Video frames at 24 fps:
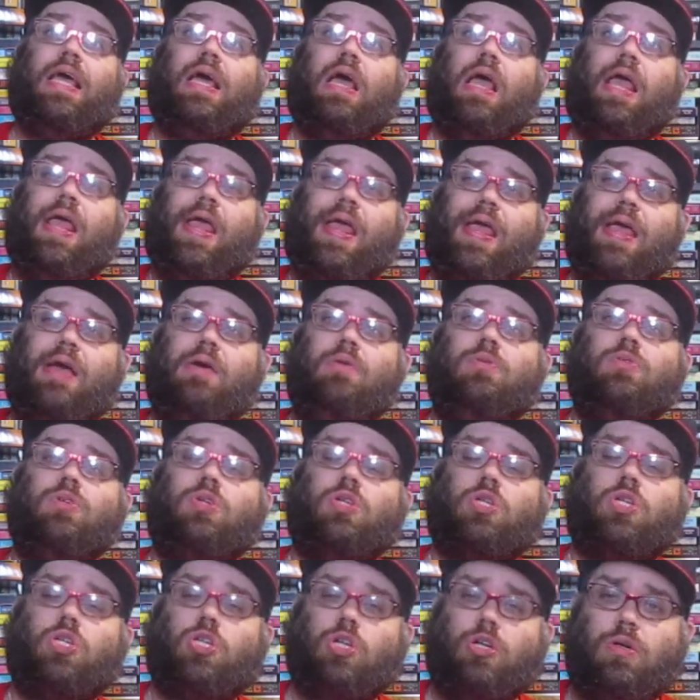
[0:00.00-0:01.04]

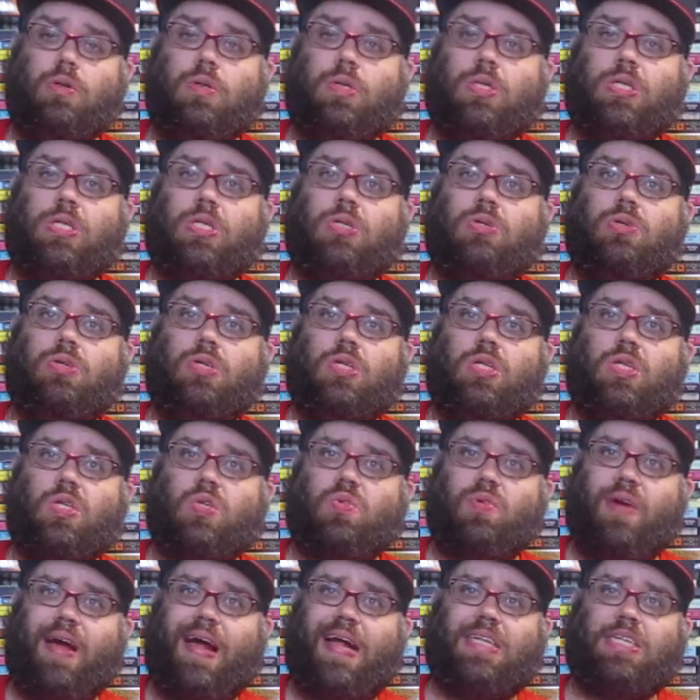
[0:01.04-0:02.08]
Heels certainly
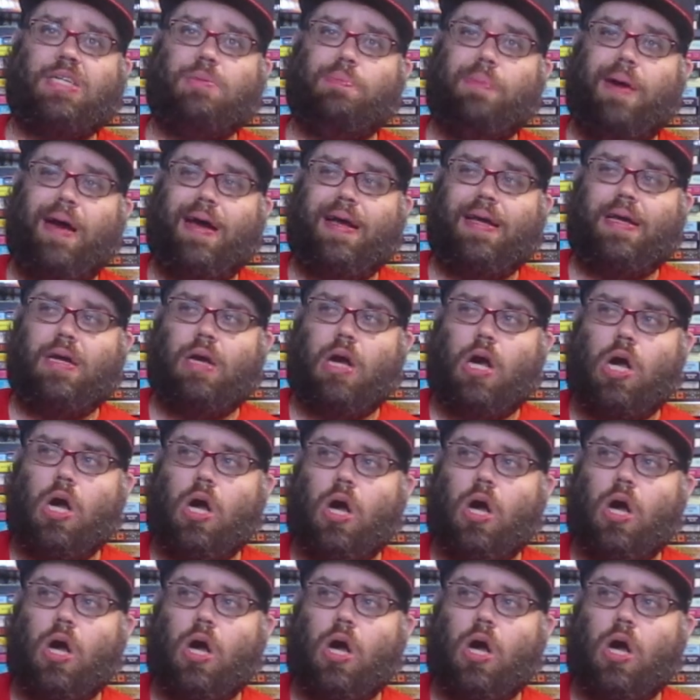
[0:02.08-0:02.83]
scratched my